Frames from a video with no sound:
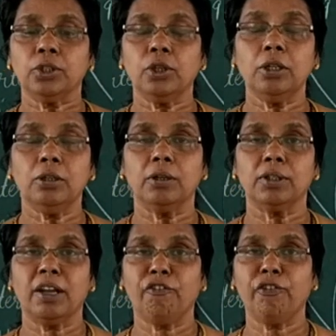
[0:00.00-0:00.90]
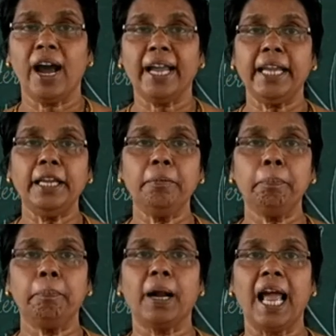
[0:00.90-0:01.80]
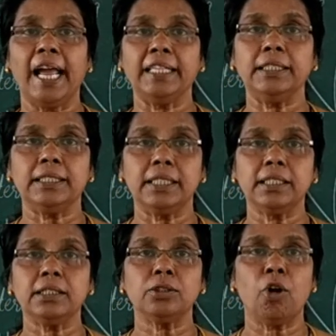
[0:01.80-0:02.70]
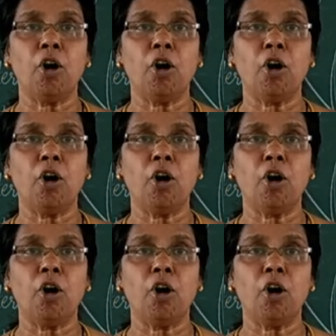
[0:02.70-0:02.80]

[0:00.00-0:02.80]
So the fine branches